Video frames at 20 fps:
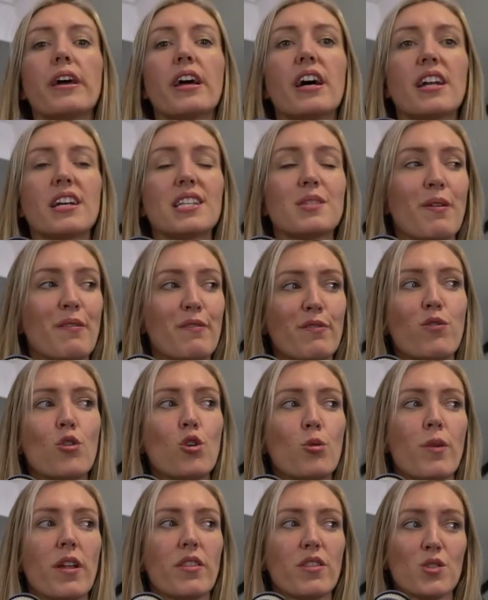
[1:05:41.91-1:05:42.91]
And I spent four
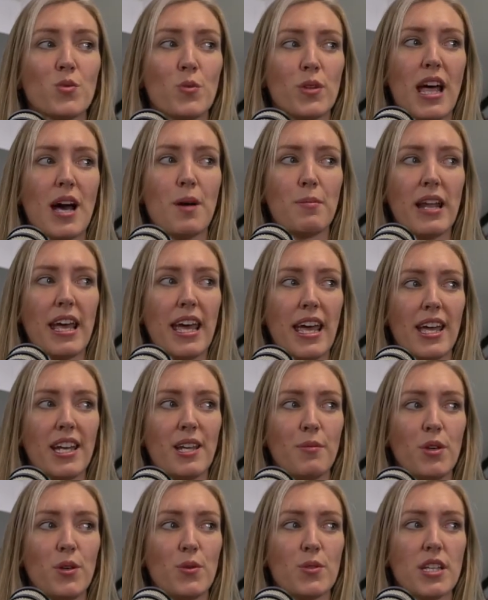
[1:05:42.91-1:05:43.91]
months without playing any
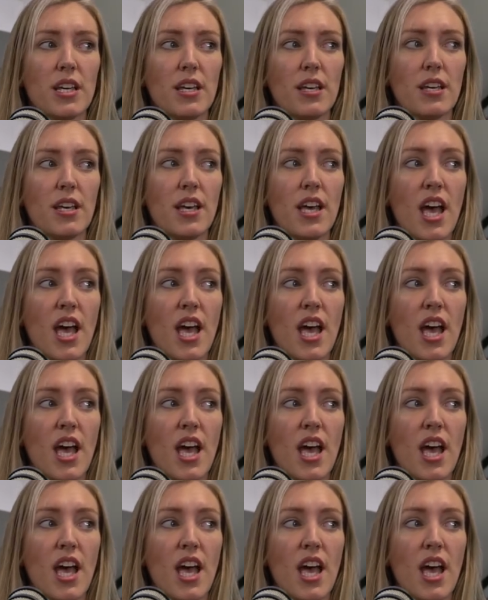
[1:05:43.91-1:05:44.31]
music.